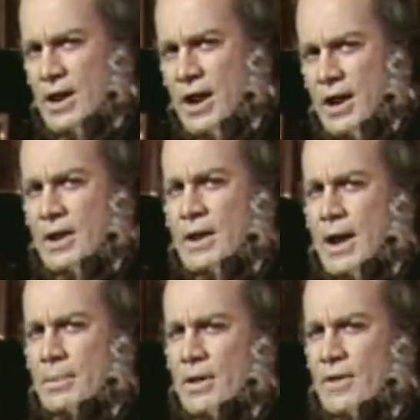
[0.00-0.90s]
Kane
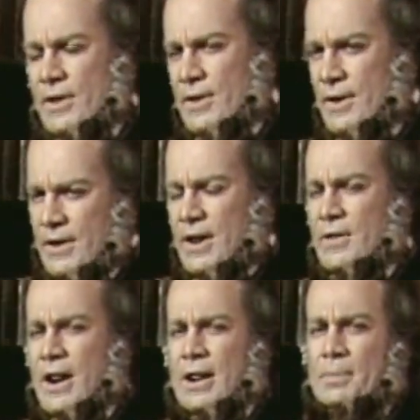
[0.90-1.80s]
came to visit us, he
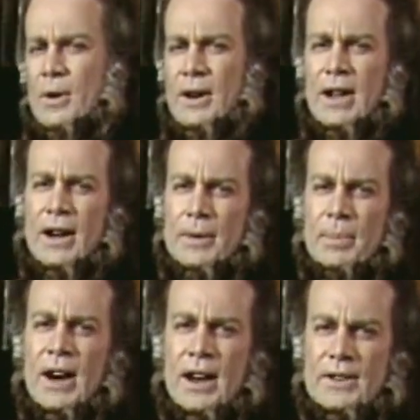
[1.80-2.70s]
tried to point out a
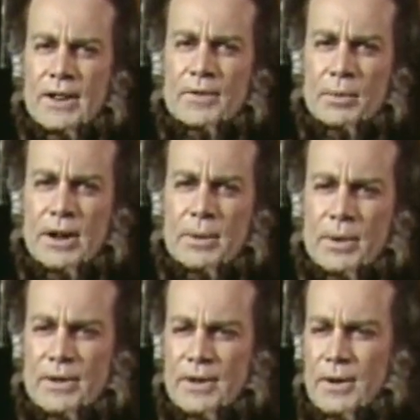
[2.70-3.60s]
policy for me to
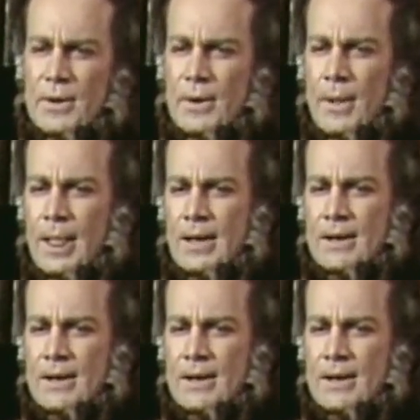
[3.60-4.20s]
pursue.